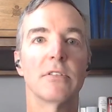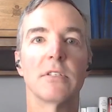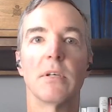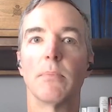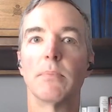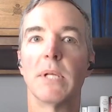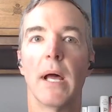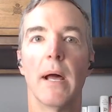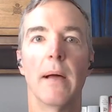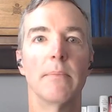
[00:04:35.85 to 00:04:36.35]

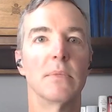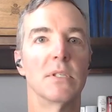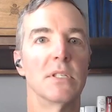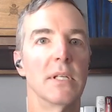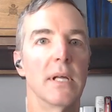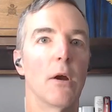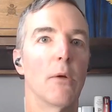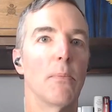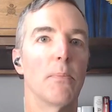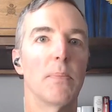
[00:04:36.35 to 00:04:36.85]
Sometimes
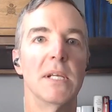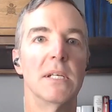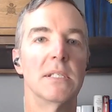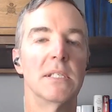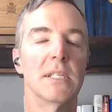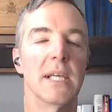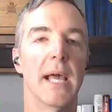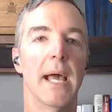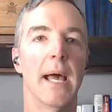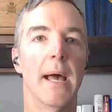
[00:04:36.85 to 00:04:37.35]
their
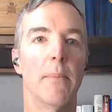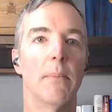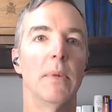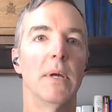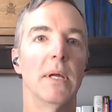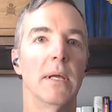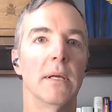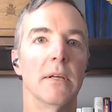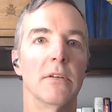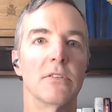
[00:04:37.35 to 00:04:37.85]
PCM
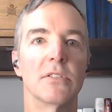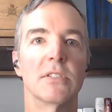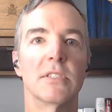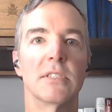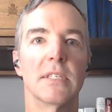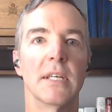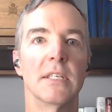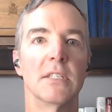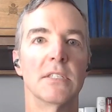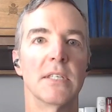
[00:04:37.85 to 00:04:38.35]

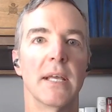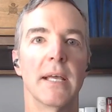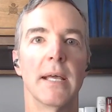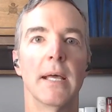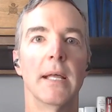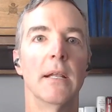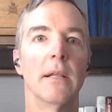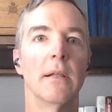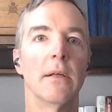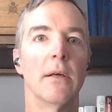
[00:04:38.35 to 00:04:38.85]
is in